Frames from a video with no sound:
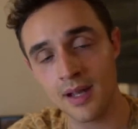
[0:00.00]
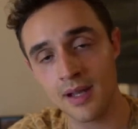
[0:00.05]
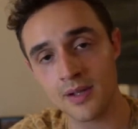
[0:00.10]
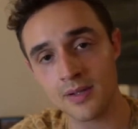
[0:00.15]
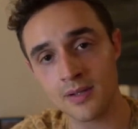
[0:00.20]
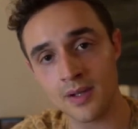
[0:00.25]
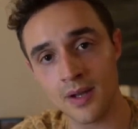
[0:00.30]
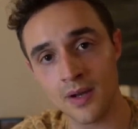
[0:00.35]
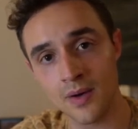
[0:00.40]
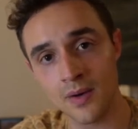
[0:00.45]

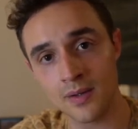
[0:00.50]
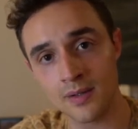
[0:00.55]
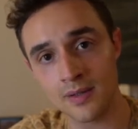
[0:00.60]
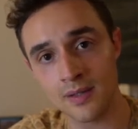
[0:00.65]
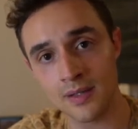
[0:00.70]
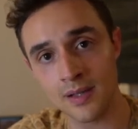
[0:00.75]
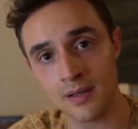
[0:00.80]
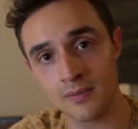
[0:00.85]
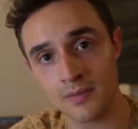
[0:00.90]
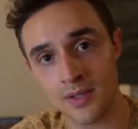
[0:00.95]
So,
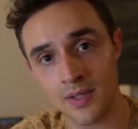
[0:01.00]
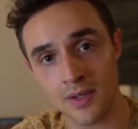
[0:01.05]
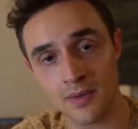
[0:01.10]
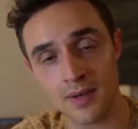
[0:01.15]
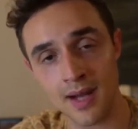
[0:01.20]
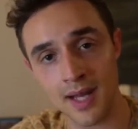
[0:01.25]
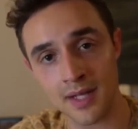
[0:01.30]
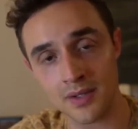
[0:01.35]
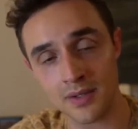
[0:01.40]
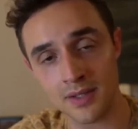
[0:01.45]
so
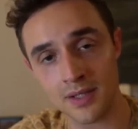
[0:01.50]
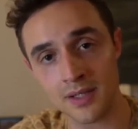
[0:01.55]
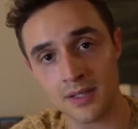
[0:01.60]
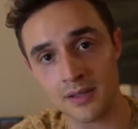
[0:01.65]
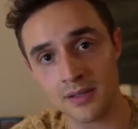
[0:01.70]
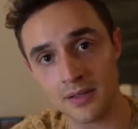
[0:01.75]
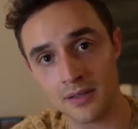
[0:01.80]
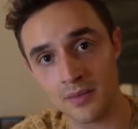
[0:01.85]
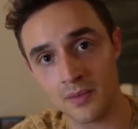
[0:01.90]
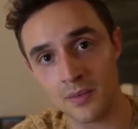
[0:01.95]
naturally,
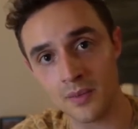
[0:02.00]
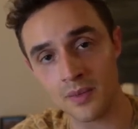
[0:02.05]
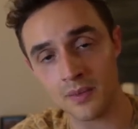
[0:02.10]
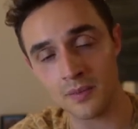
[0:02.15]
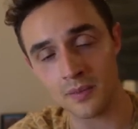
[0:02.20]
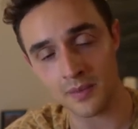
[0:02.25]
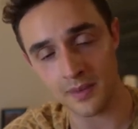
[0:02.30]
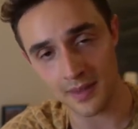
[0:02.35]
that